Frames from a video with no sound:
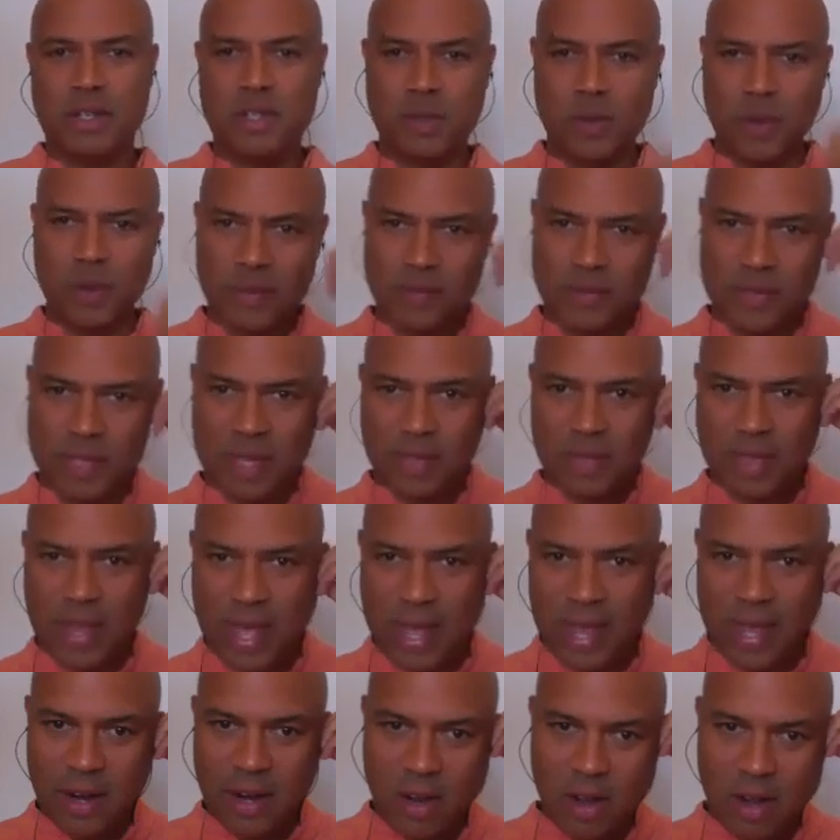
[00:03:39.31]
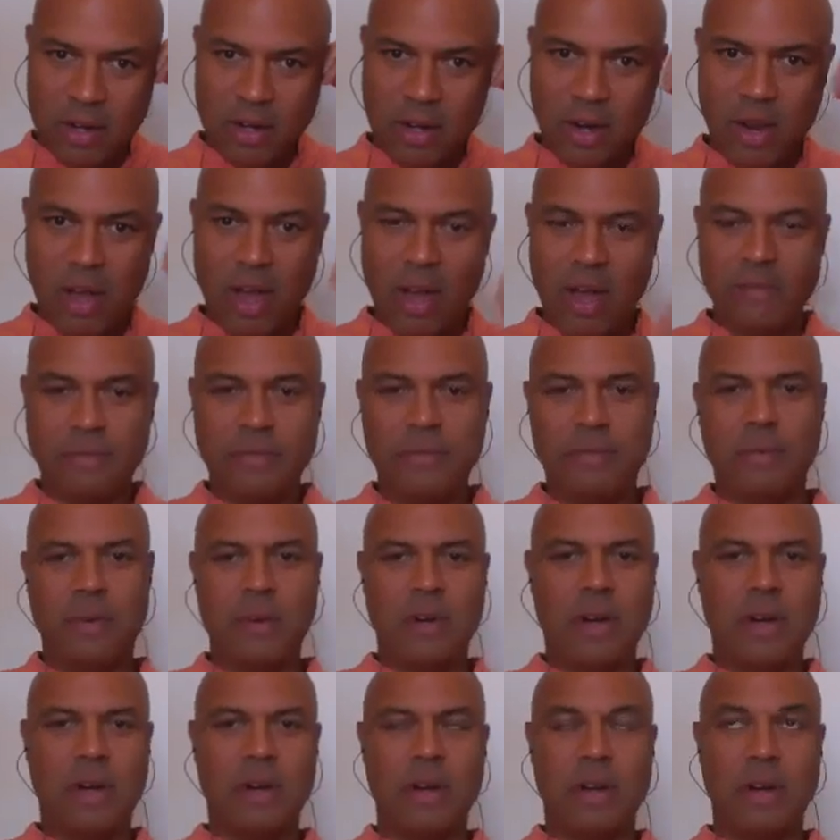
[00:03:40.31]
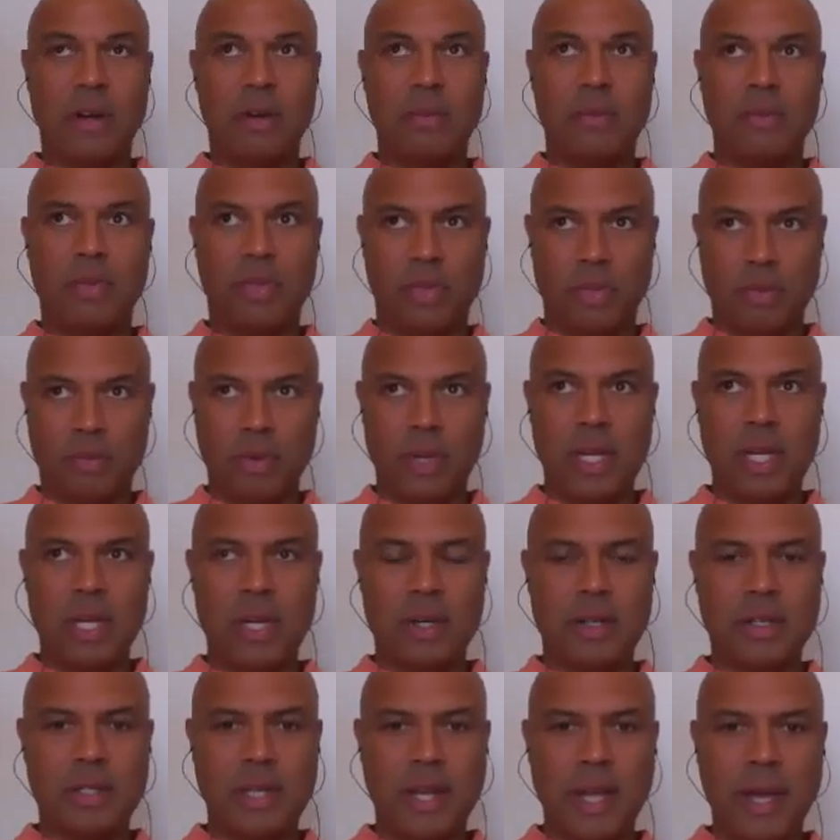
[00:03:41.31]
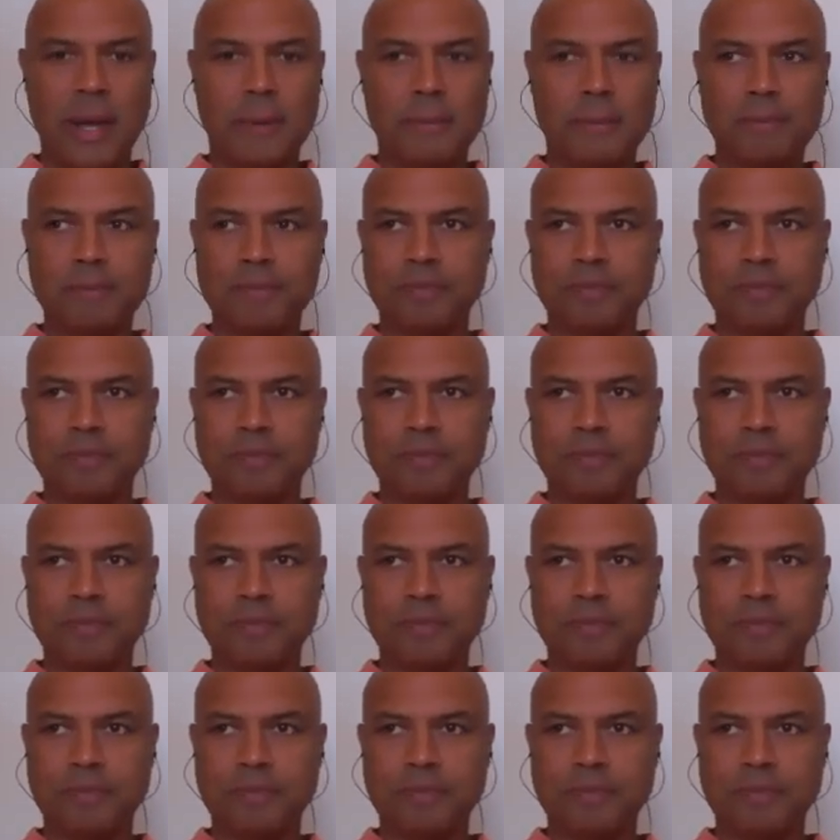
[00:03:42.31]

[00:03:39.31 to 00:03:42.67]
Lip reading: So I've done that on and off for 3 years now.